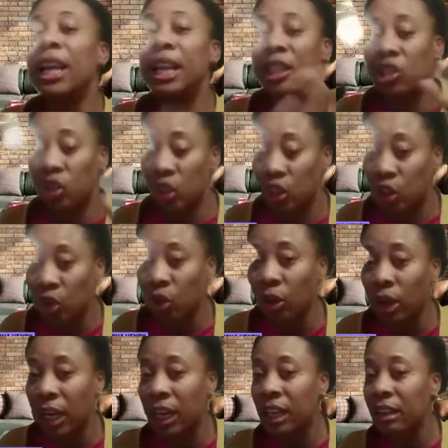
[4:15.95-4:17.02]
in
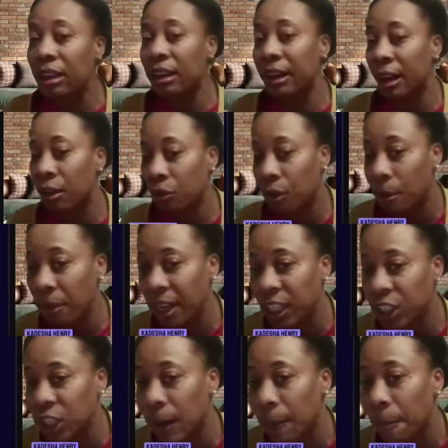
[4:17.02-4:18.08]
securing their
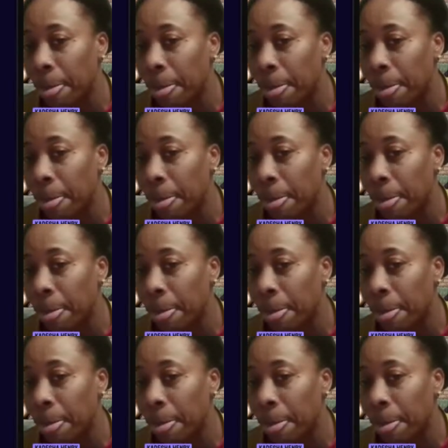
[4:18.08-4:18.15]
information.